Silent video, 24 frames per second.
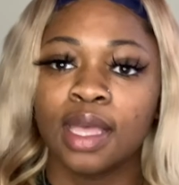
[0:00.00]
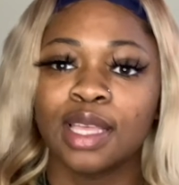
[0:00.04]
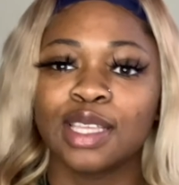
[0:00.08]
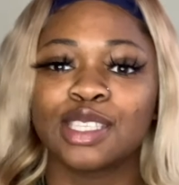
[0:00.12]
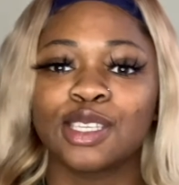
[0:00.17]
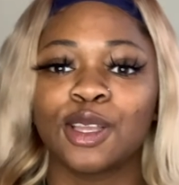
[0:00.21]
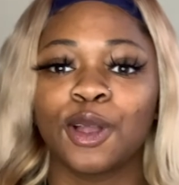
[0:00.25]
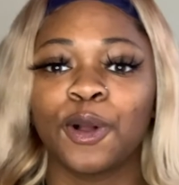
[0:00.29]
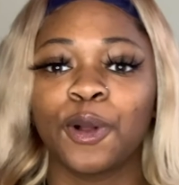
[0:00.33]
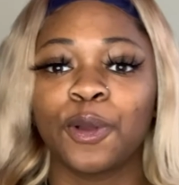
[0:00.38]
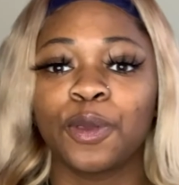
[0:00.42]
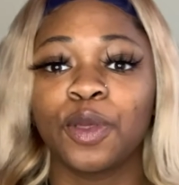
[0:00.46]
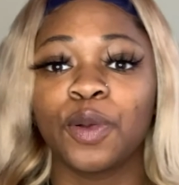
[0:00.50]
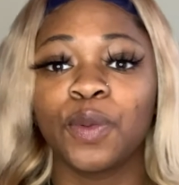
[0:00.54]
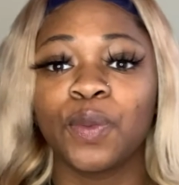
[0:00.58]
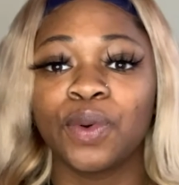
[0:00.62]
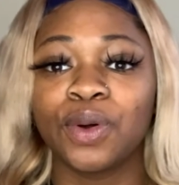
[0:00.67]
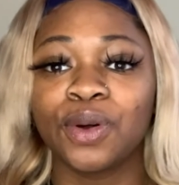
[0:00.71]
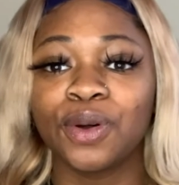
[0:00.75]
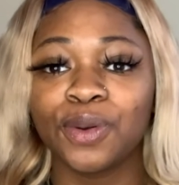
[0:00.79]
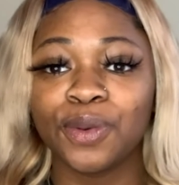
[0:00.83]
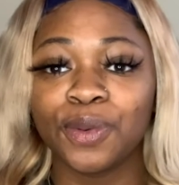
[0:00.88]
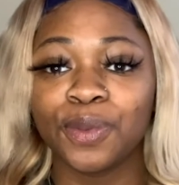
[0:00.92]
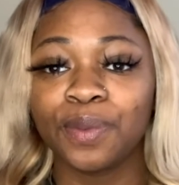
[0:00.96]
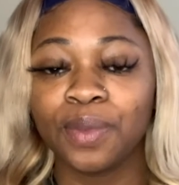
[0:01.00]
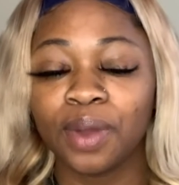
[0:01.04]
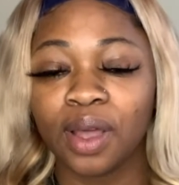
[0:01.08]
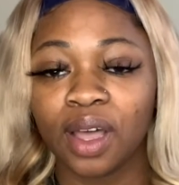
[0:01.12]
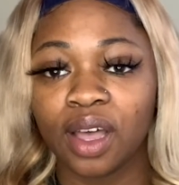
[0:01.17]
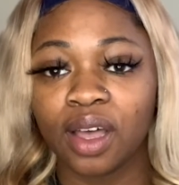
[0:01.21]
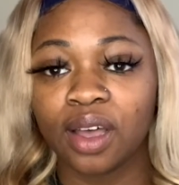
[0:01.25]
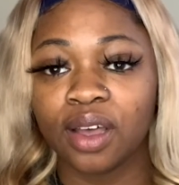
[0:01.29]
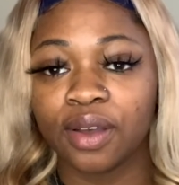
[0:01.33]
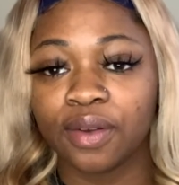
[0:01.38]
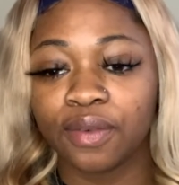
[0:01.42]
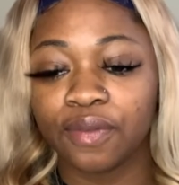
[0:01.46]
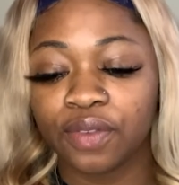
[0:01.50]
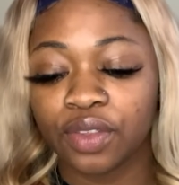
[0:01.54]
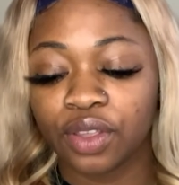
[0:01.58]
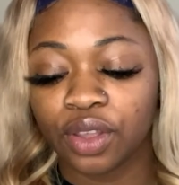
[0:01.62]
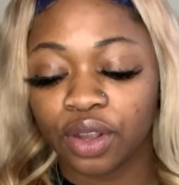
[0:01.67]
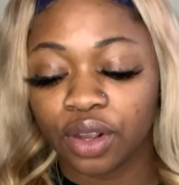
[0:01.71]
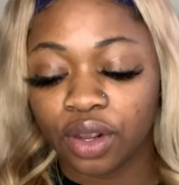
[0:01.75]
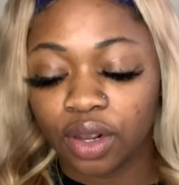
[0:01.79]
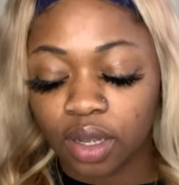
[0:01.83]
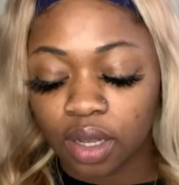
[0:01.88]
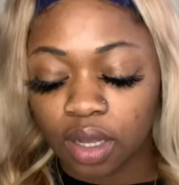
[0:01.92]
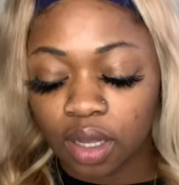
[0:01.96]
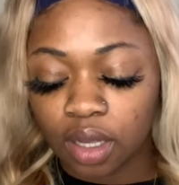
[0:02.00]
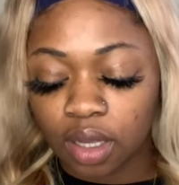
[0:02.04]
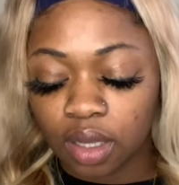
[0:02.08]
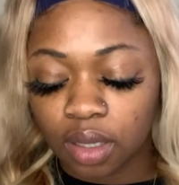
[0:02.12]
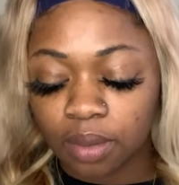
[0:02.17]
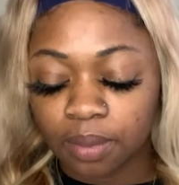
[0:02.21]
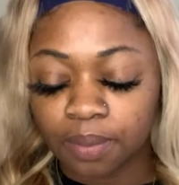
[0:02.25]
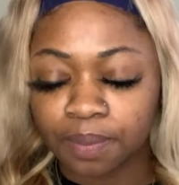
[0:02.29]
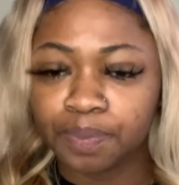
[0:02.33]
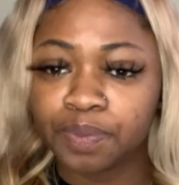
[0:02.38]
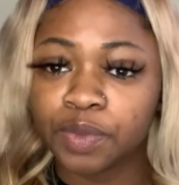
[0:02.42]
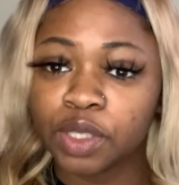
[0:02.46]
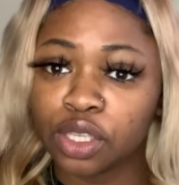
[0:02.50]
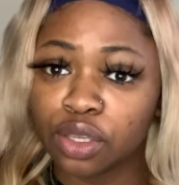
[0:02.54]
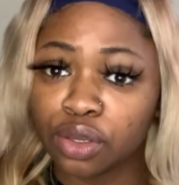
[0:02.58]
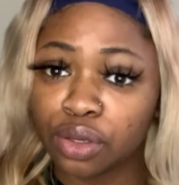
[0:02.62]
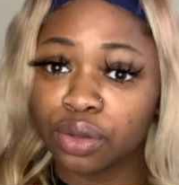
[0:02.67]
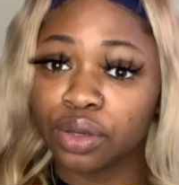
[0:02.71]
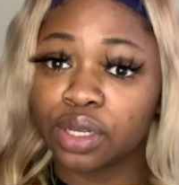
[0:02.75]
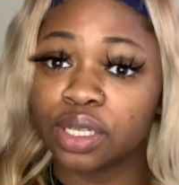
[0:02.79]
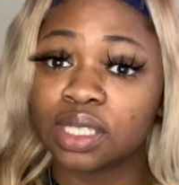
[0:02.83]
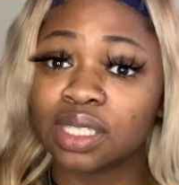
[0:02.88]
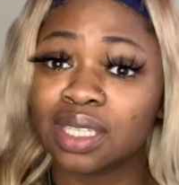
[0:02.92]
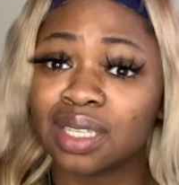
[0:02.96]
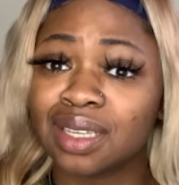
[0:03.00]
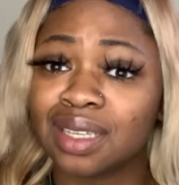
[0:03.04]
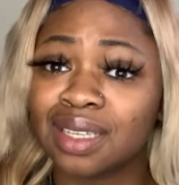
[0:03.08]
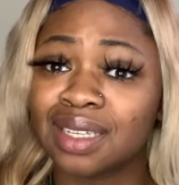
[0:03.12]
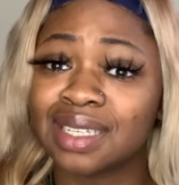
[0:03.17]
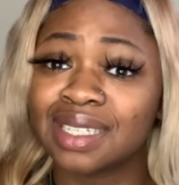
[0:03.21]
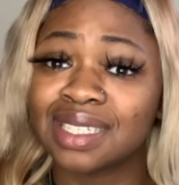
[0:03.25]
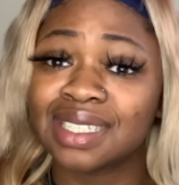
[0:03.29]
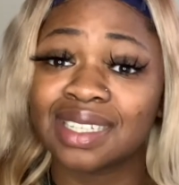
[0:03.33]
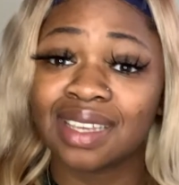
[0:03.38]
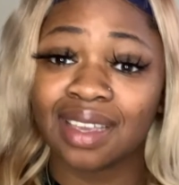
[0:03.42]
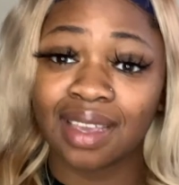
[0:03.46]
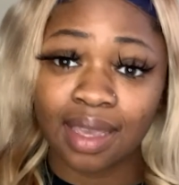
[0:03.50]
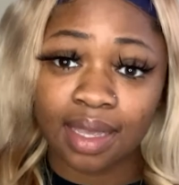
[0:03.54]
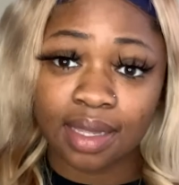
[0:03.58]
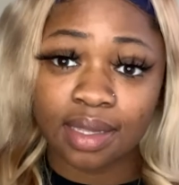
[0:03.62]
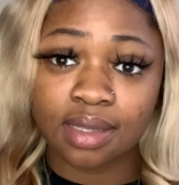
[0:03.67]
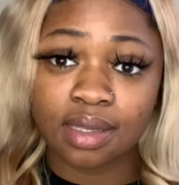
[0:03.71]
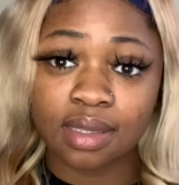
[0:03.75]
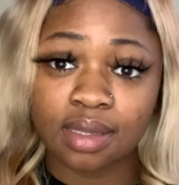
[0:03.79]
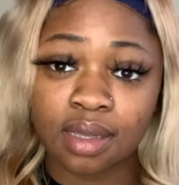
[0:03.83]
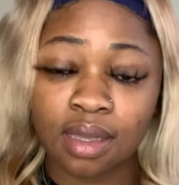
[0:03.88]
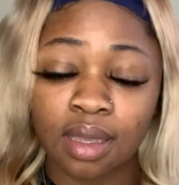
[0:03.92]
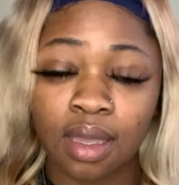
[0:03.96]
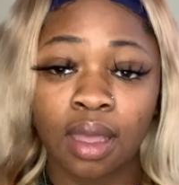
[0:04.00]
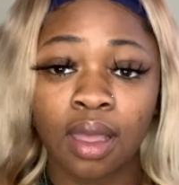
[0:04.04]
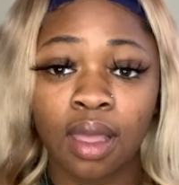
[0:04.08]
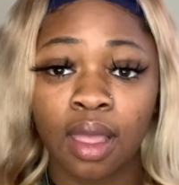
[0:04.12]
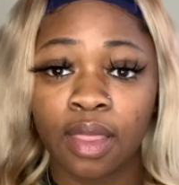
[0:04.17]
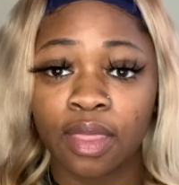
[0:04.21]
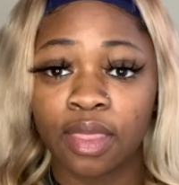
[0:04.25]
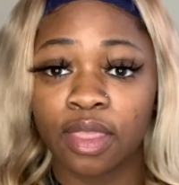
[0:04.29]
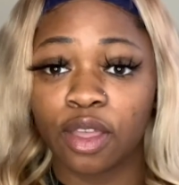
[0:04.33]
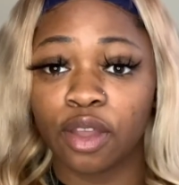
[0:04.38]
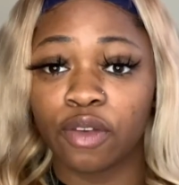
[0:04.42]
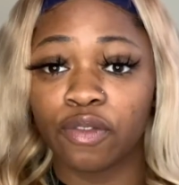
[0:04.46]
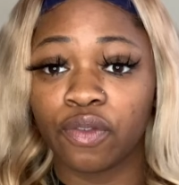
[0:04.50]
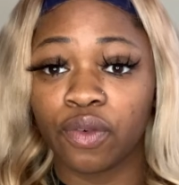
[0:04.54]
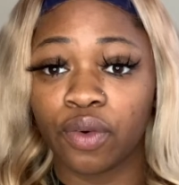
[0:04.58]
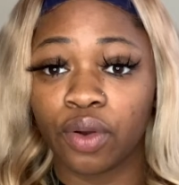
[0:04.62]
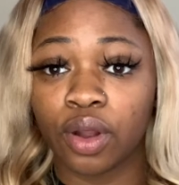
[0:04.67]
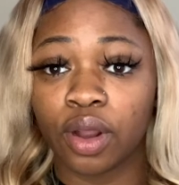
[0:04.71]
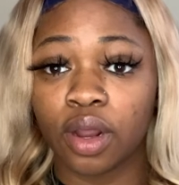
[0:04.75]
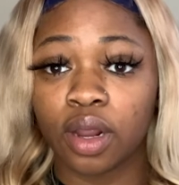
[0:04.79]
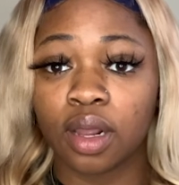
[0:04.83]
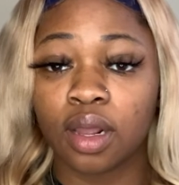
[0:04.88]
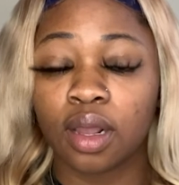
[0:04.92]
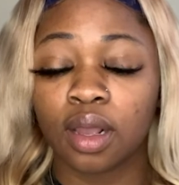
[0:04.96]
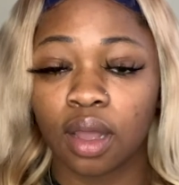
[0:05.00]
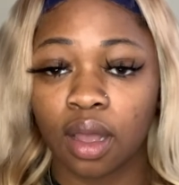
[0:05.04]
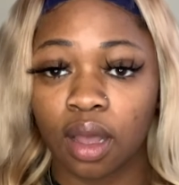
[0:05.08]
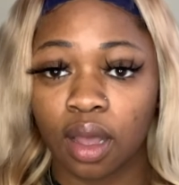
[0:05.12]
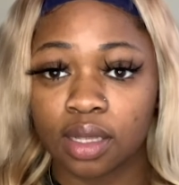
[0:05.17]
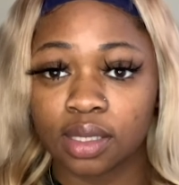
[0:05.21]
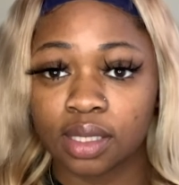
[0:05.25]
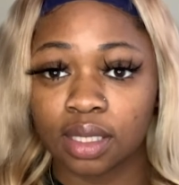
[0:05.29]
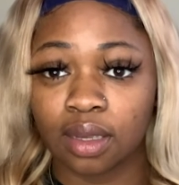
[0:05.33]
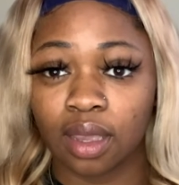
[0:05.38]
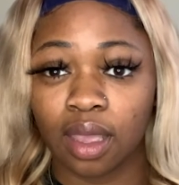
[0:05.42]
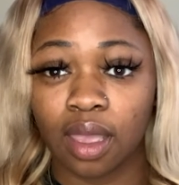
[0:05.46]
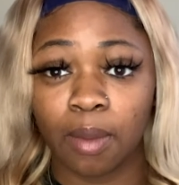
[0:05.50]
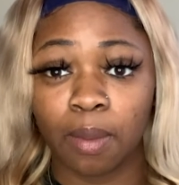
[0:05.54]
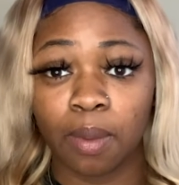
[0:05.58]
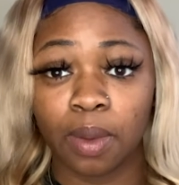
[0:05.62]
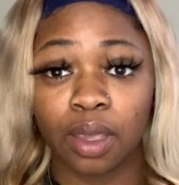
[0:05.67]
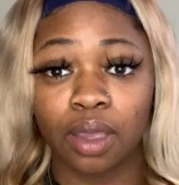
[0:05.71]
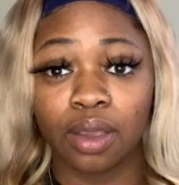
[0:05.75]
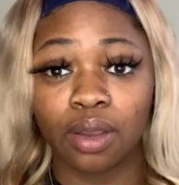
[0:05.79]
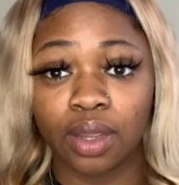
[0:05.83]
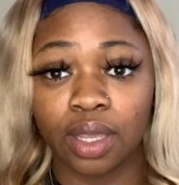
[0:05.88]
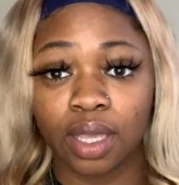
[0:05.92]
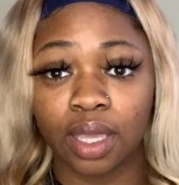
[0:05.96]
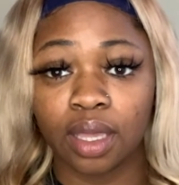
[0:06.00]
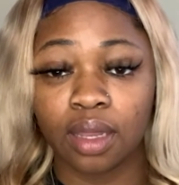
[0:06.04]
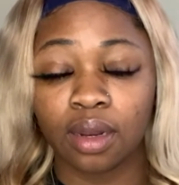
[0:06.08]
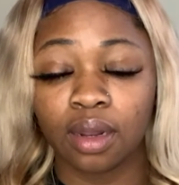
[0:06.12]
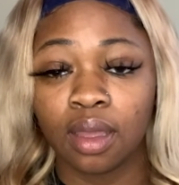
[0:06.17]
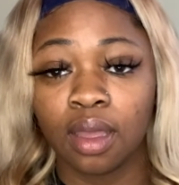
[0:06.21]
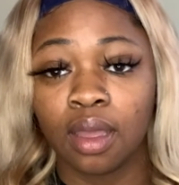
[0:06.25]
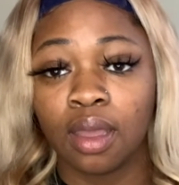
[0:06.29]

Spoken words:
So the womb of your uterus sheds, therefore causing a period.